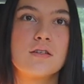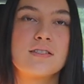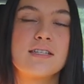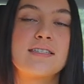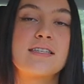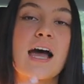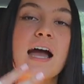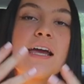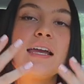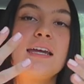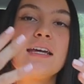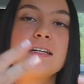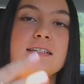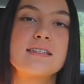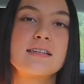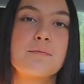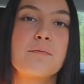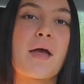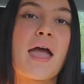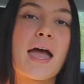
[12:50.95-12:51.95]
Society is
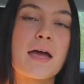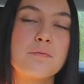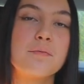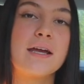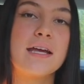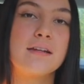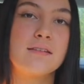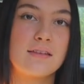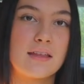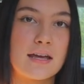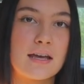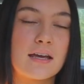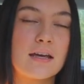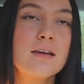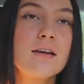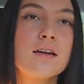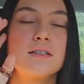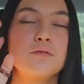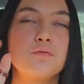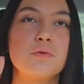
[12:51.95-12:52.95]
a man-made thing.
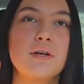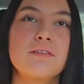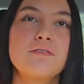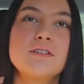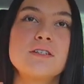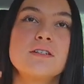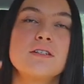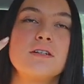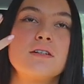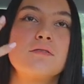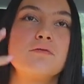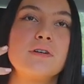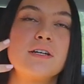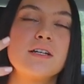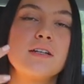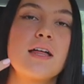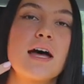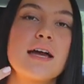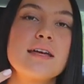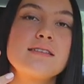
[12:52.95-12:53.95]
We have to
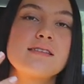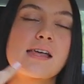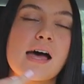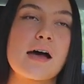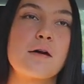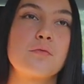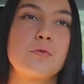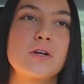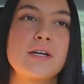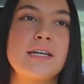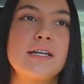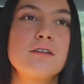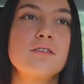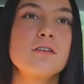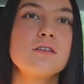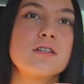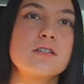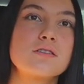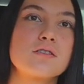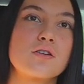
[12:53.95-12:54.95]
realize that we're here
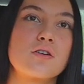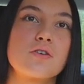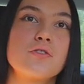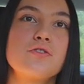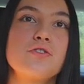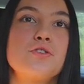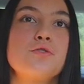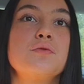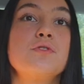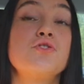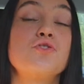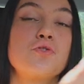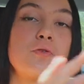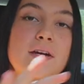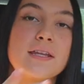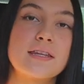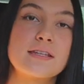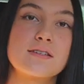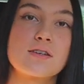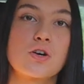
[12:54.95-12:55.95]
on this earth to
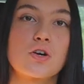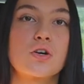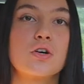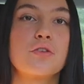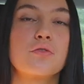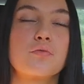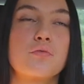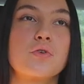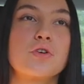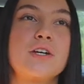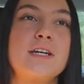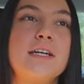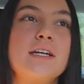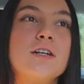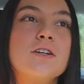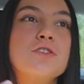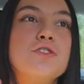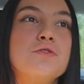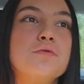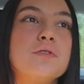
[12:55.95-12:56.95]
enjoy this earth. We're
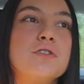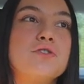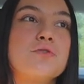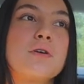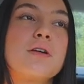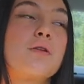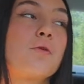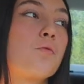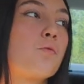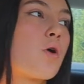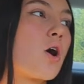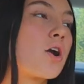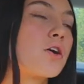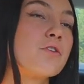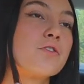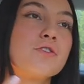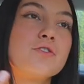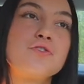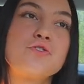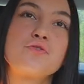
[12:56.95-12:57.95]
here to enjoy the
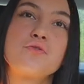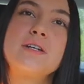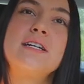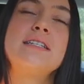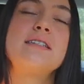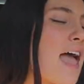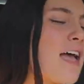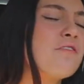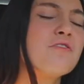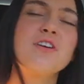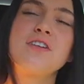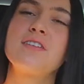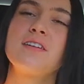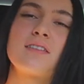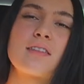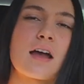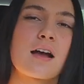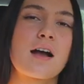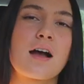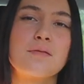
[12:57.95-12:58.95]
water, the trees,
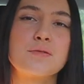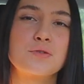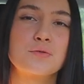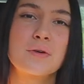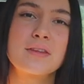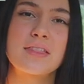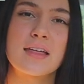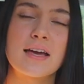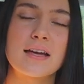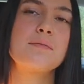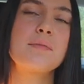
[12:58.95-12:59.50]
everything that comes with it.